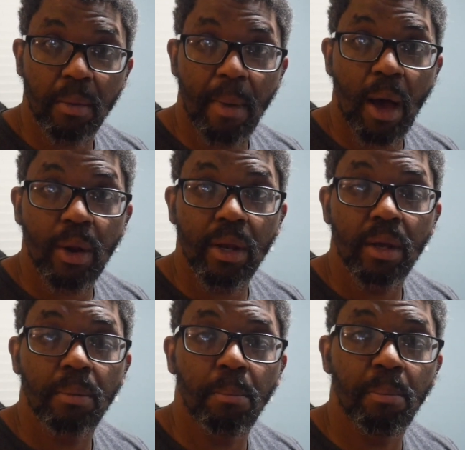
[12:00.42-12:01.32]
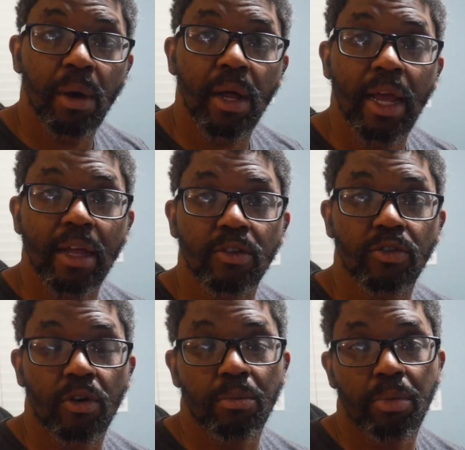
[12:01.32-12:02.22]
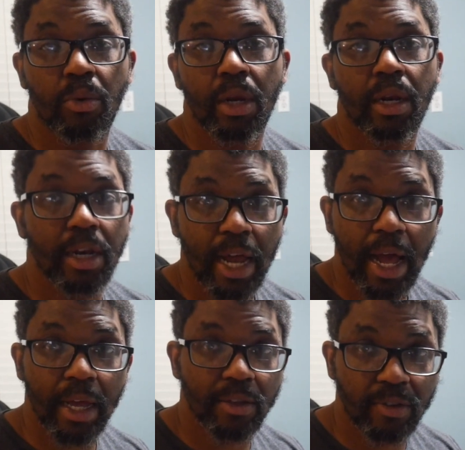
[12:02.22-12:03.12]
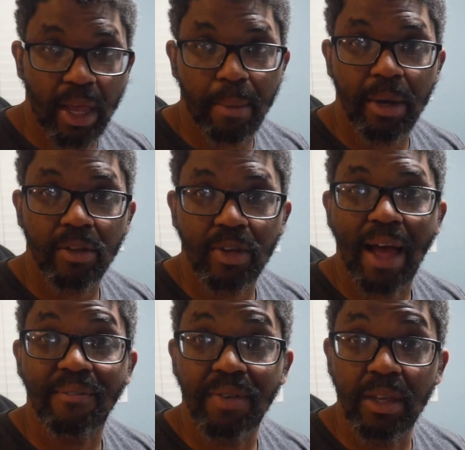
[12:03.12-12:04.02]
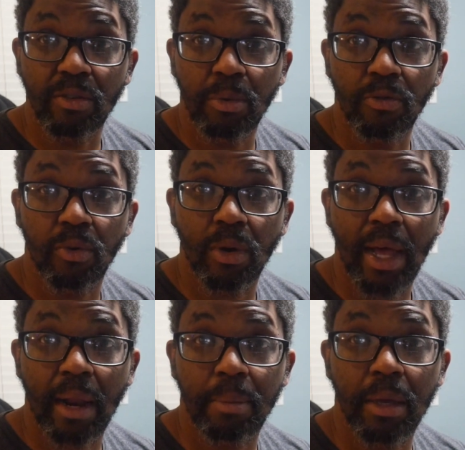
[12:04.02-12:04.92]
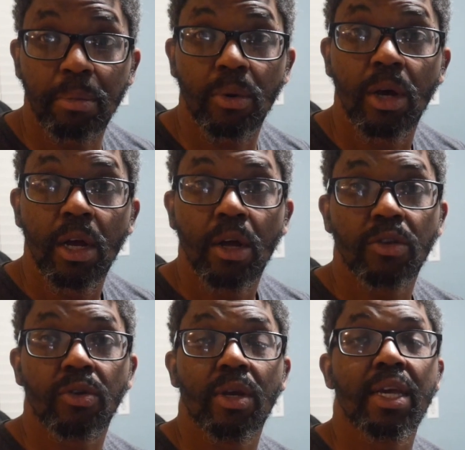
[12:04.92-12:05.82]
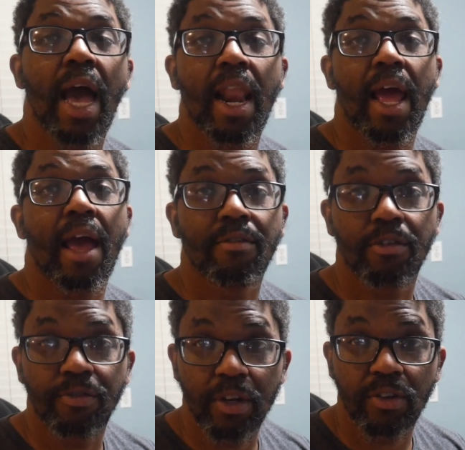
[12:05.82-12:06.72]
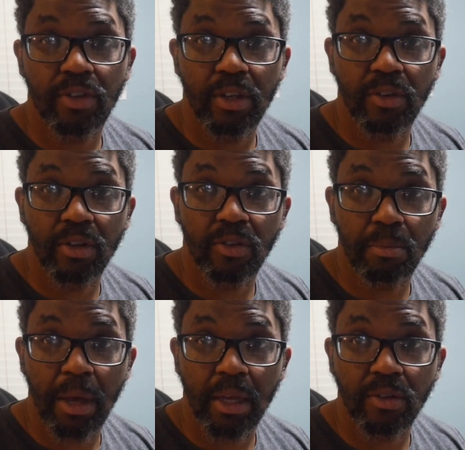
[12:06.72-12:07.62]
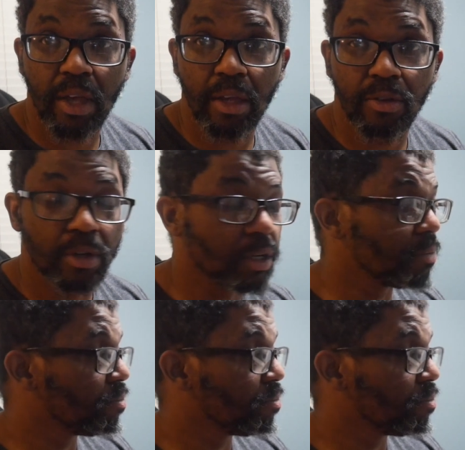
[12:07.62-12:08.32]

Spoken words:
about it, but at a certain point in the diet, salmon is not feasible for a lot of people, so you gotta have your fish seasonings to make it taste good.